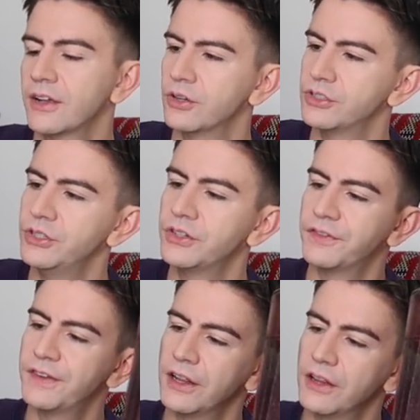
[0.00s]
because you could
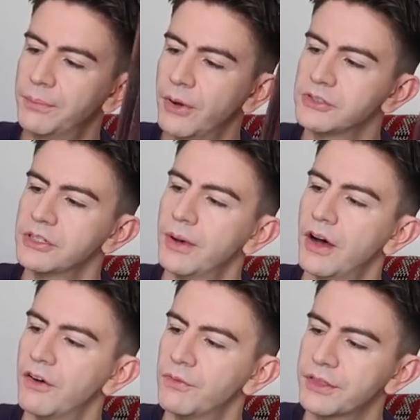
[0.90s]
fill the bottom
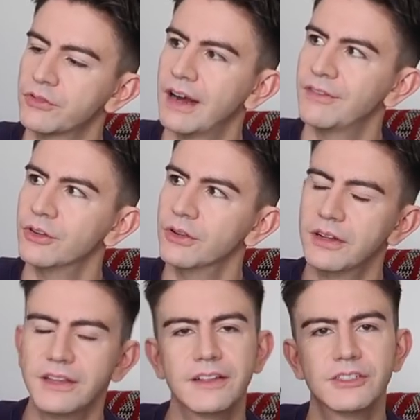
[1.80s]
half with
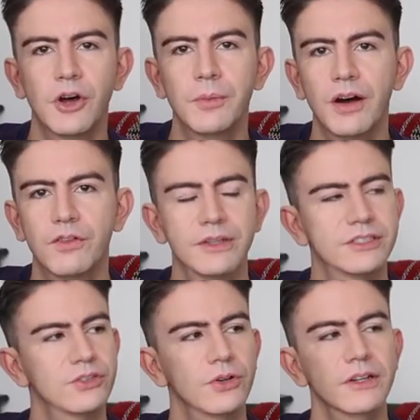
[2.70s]
gravel and then the top half
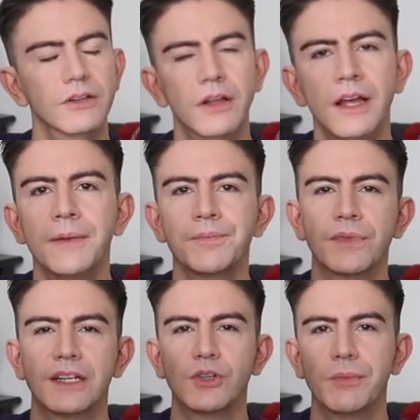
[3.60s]
with soil.
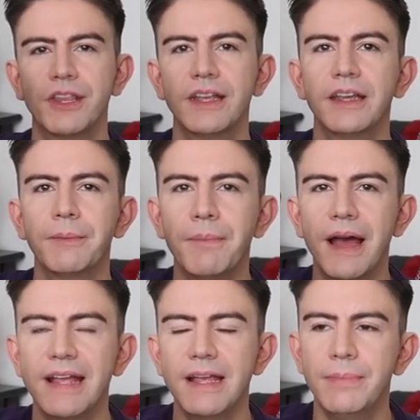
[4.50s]
So I'm thinking
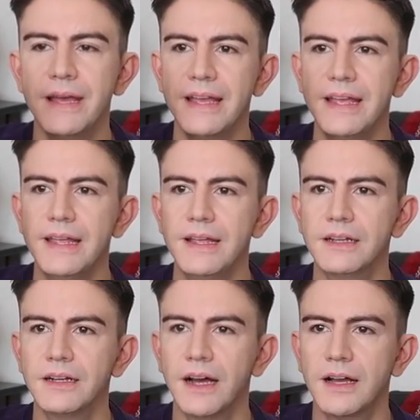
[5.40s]

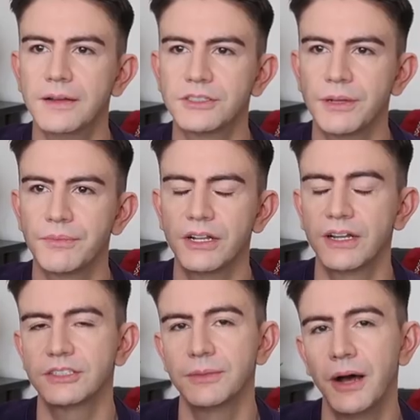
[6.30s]
maybe something
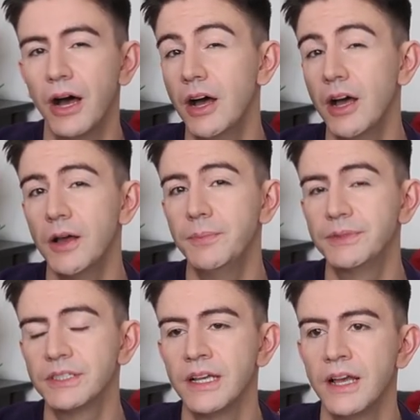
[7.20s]
like some
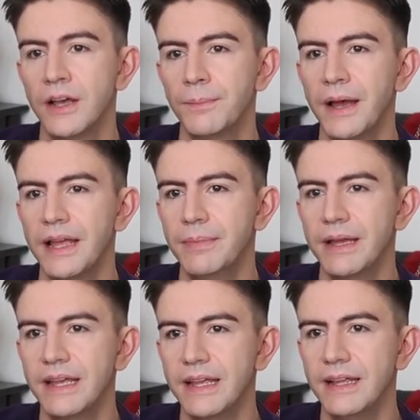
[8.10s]
herbs,
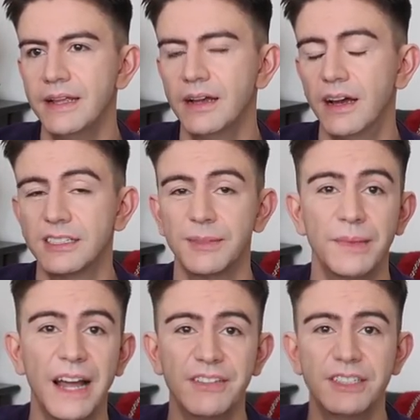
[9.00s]
maybe
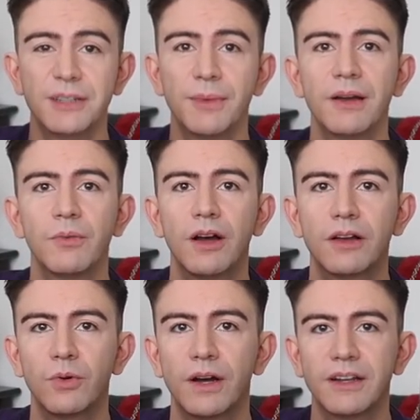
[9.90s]
some lavender might
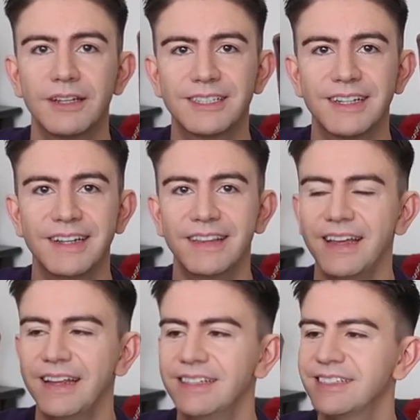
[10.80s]
work quite nicely in
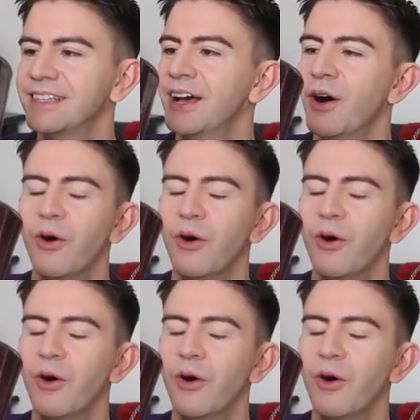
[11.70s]
these,